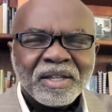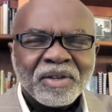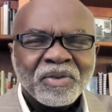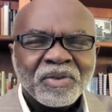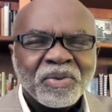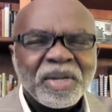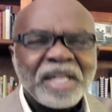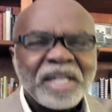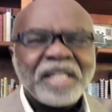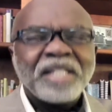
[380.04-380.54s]

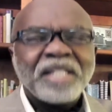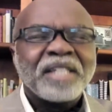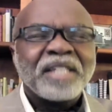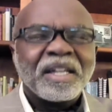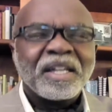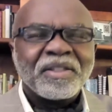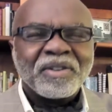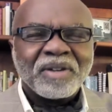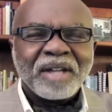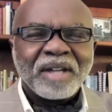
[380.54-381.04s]
Greet each
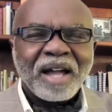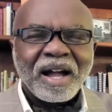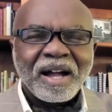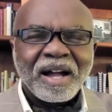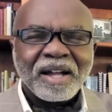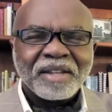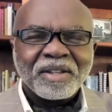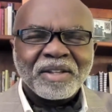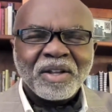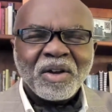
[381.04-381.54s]
other, God,
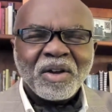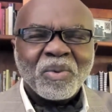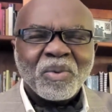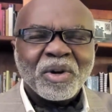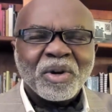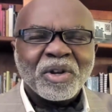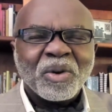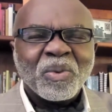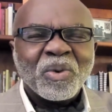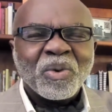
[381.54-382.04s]

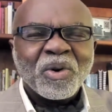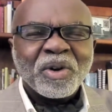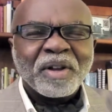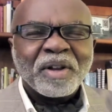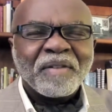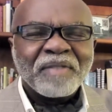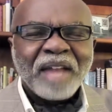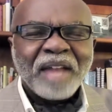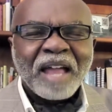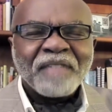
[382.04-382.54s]
with a word
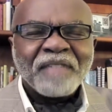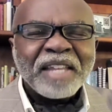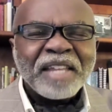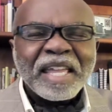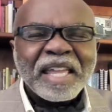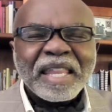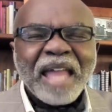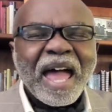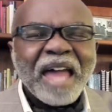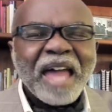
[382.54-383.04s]
of life.
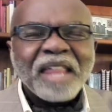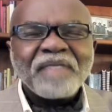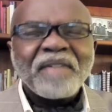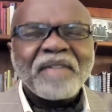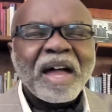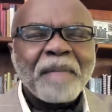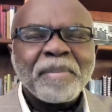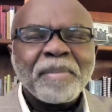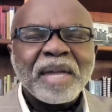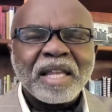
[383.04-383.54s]
Let out of
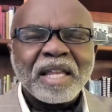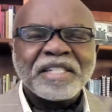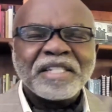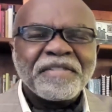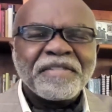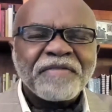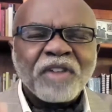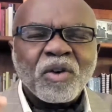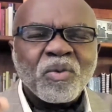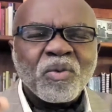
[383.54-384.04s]
our
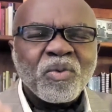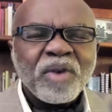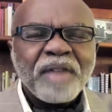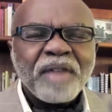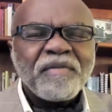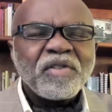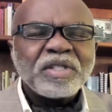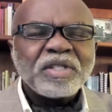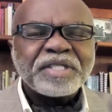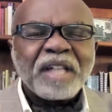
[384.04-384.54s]
bellies flow
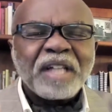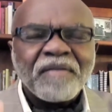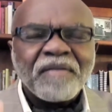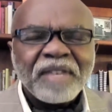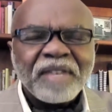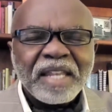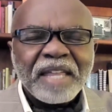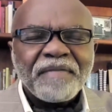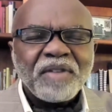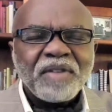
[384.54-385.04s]
rivers of
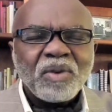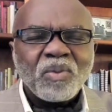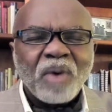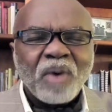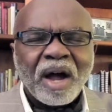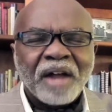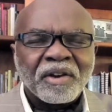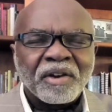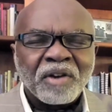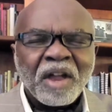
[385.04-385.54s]
living
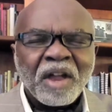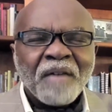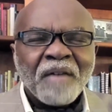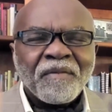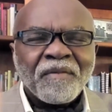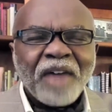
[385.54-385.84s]
water.